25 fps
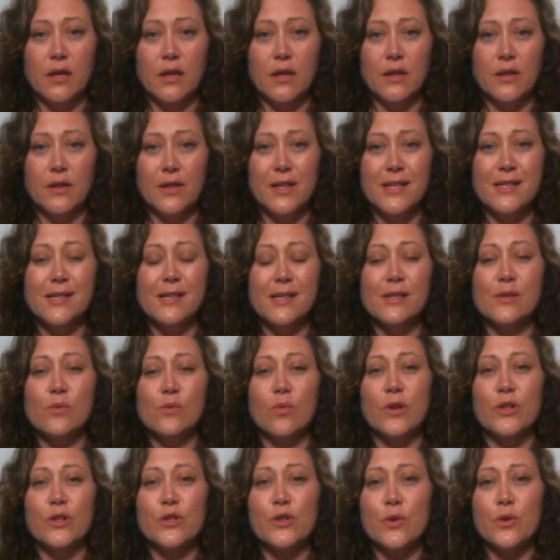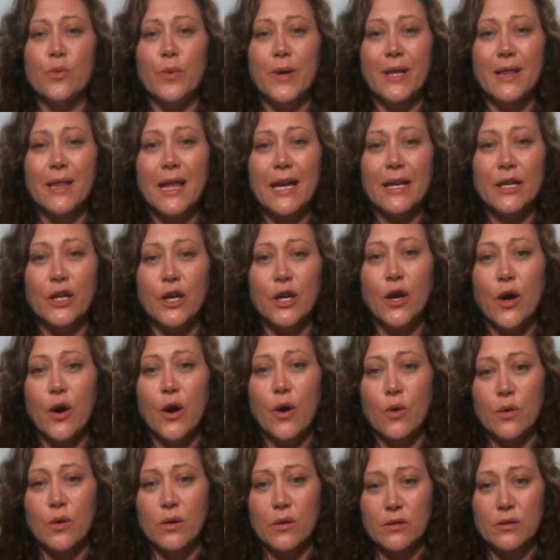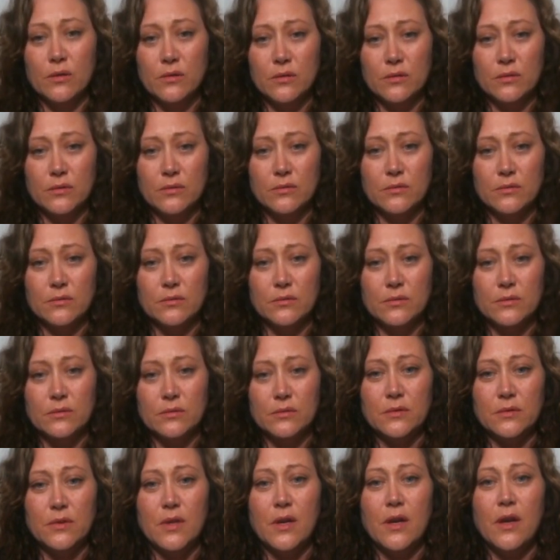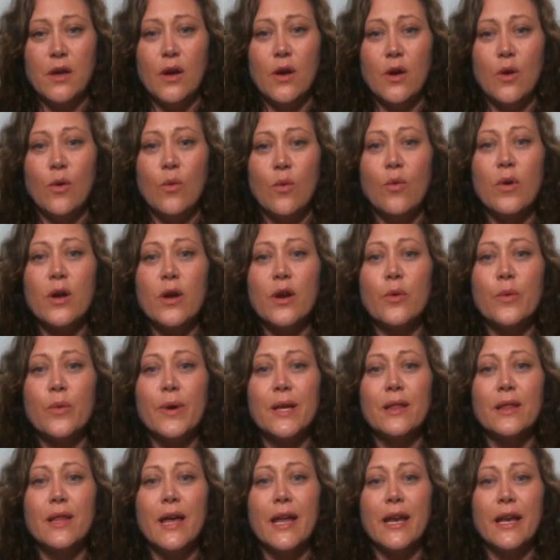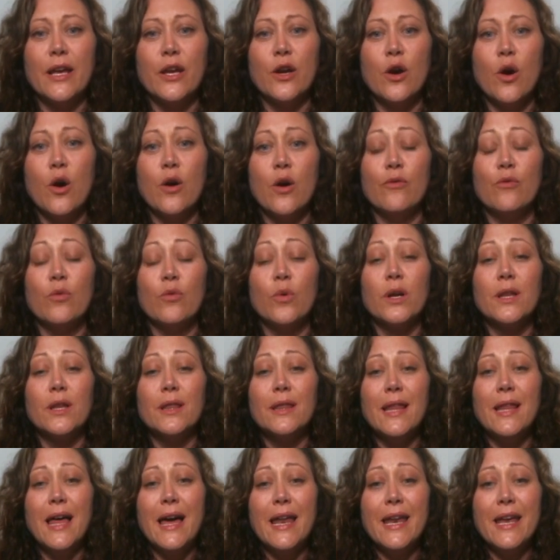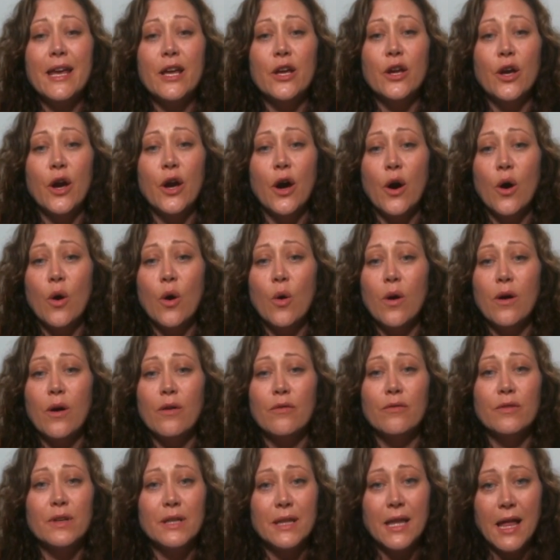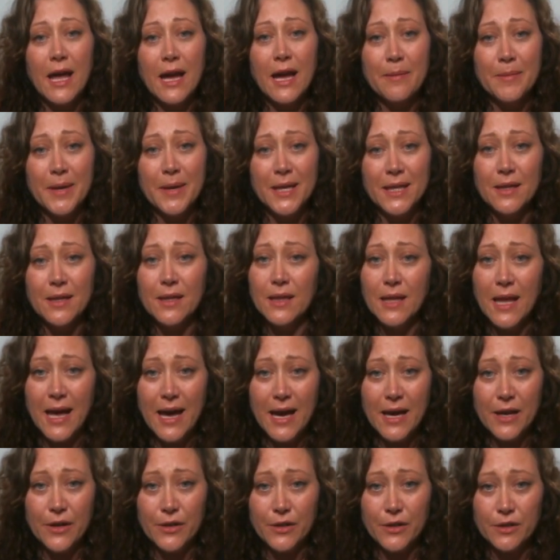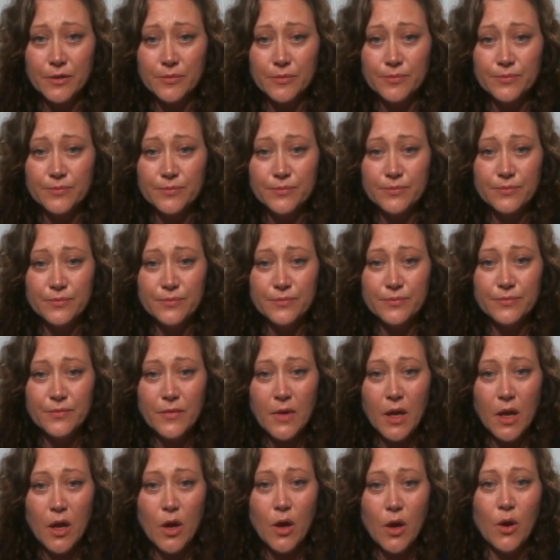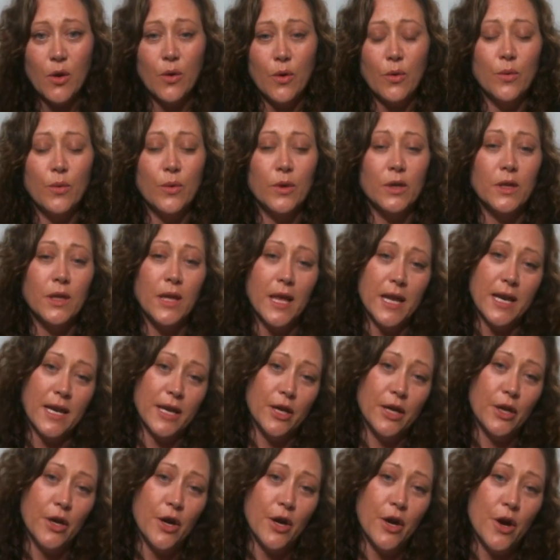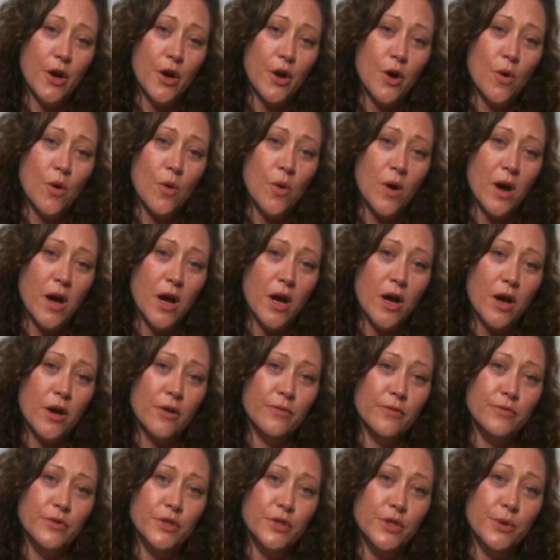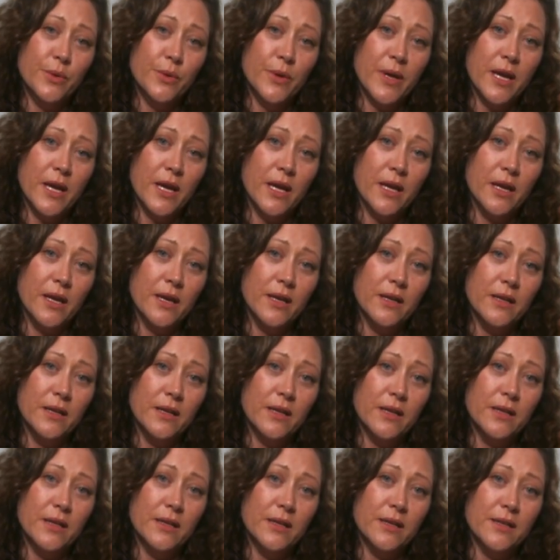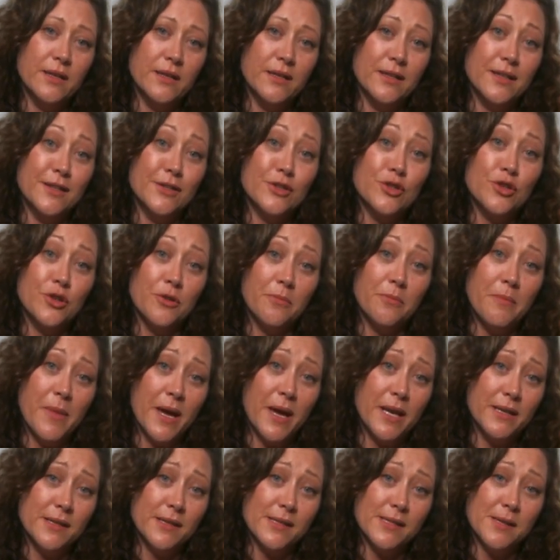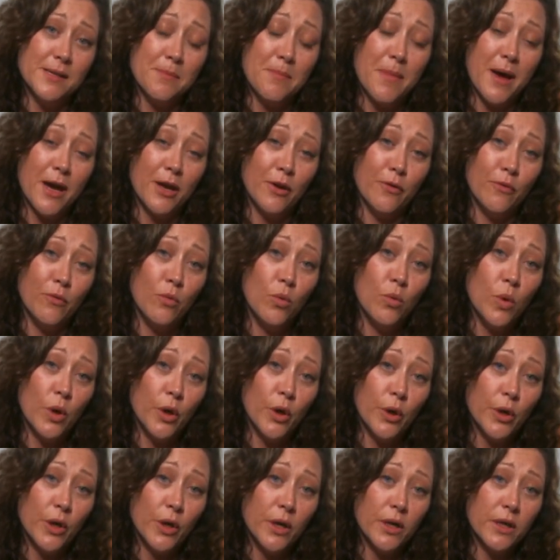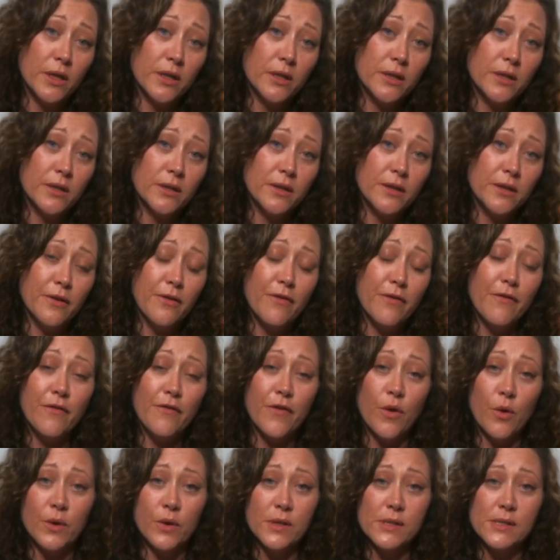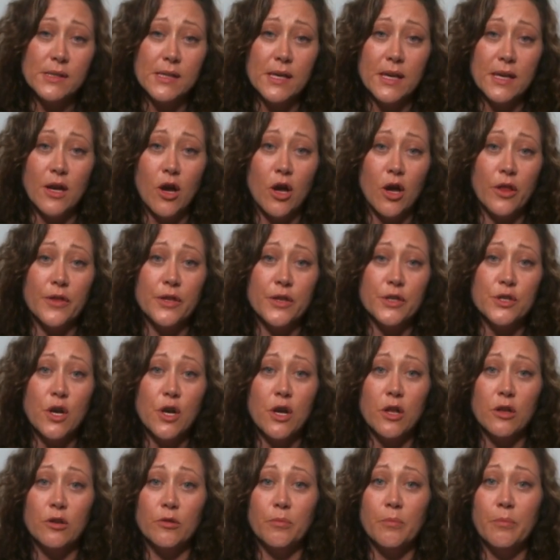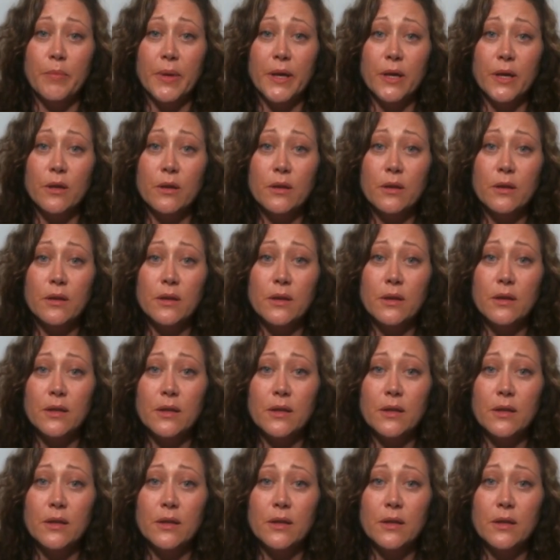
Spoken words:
this is what should we let go? What are we letting go of? We're letting go of climbing the ladder. We're letting go of doing a tremendous amount of work, focusing on the dollar bill.